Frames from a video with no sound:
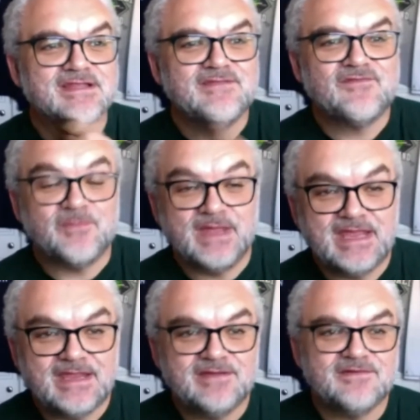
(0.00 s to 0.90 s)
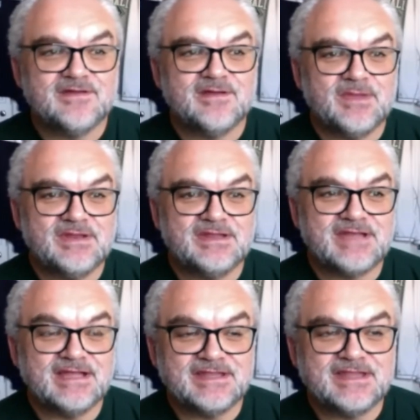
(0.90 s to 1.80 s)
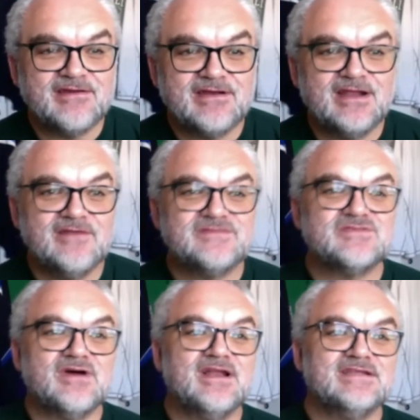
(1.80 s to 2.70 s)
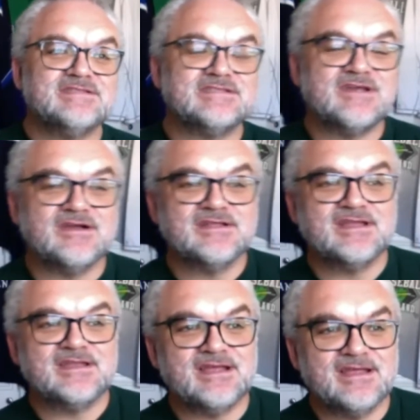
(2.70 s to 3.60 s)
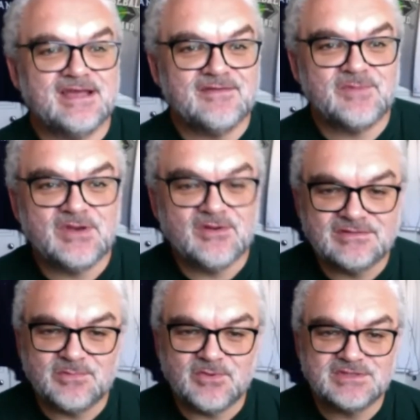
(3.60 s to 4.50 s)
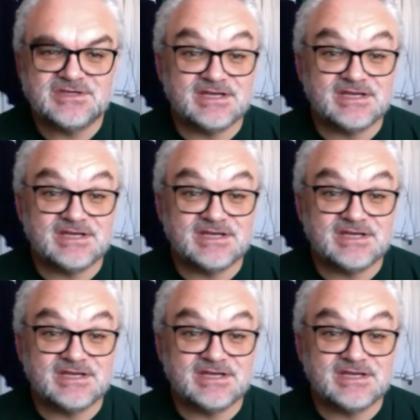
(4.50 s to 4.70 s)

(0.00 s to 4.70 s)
for me, and The Town I Love So Well is a song that I've been known to butcher.